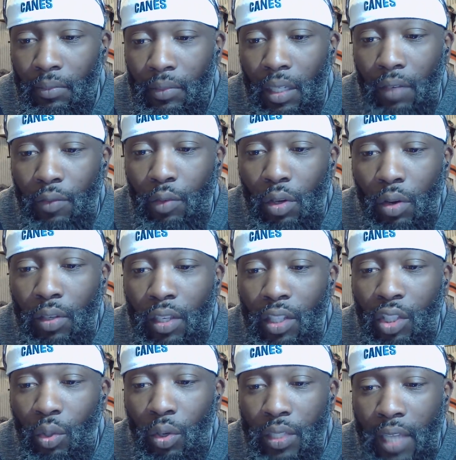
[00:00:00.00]
If you don't
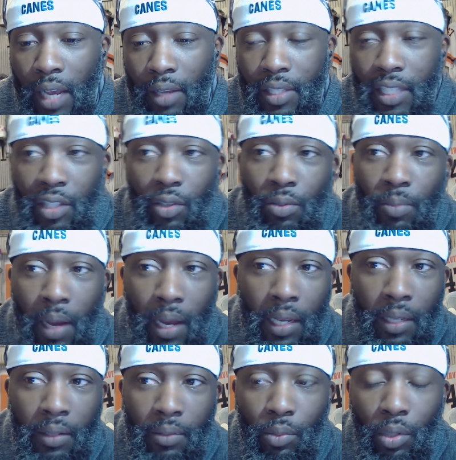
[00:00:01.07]
get yours, I'll send you mine.
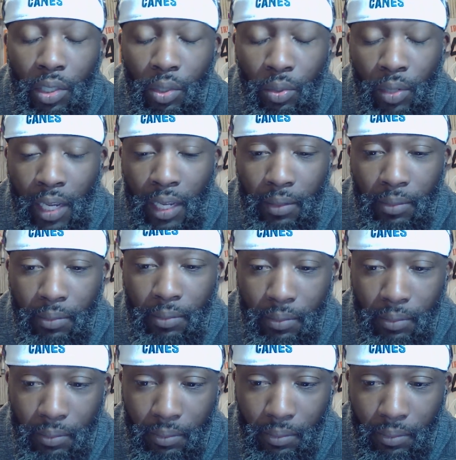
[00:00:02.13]
We'll do that.
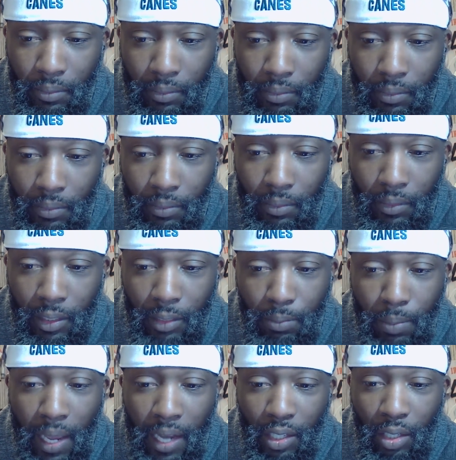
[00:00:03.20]
As
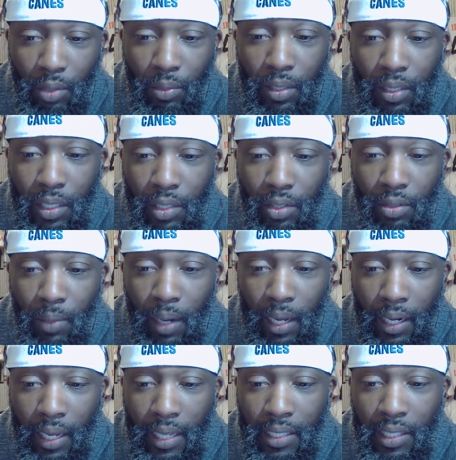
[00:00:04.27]
bad as I want to send you
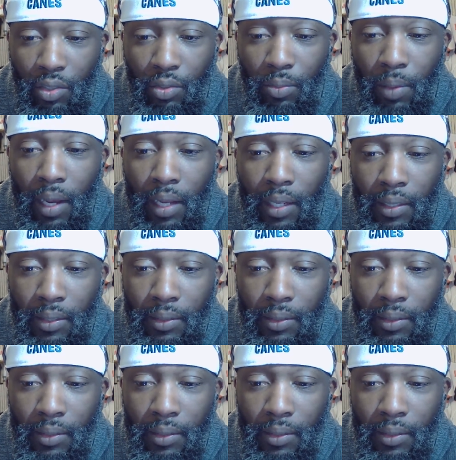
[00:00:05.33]
mine, I'll send you mine.